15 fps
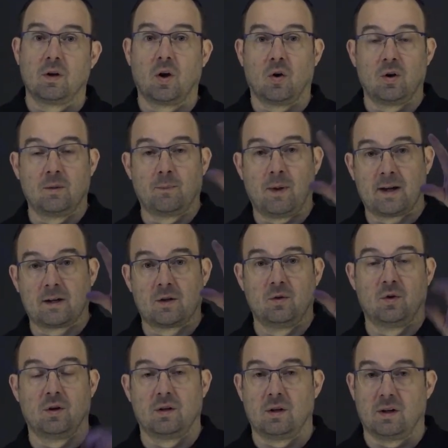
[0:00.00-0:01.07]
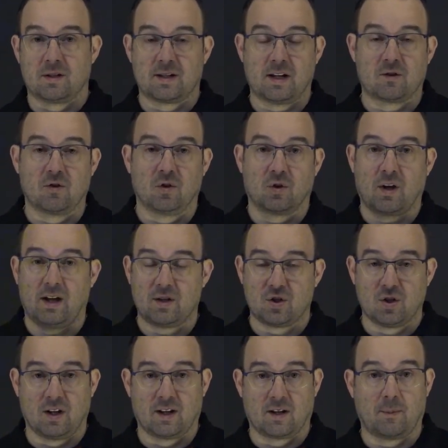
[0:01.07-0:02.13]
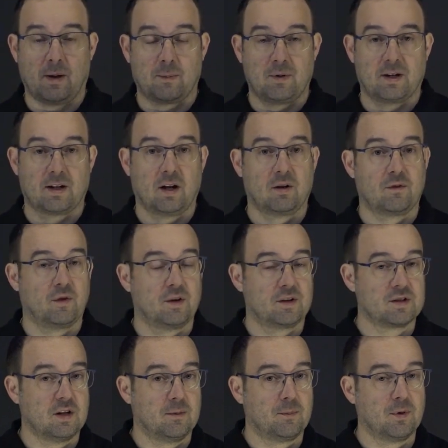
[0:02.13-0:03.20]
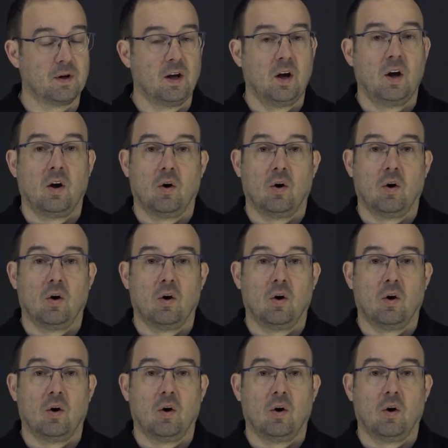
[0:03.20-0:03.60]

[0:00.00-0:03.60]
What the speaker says: going back to a central location like public cloud, for example,